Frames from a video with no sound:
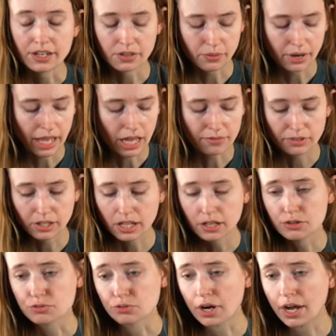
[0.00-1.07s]
don't have a lot
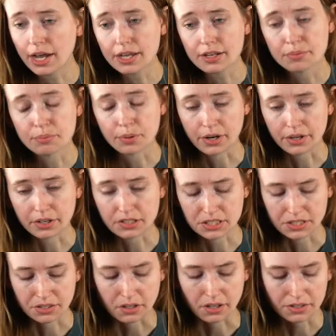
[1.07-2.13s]
of dried products
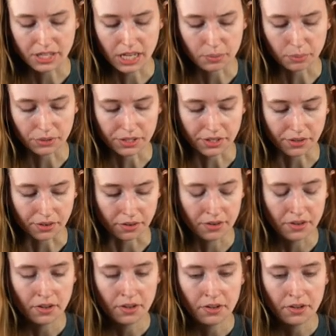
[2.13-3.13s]
on the table here.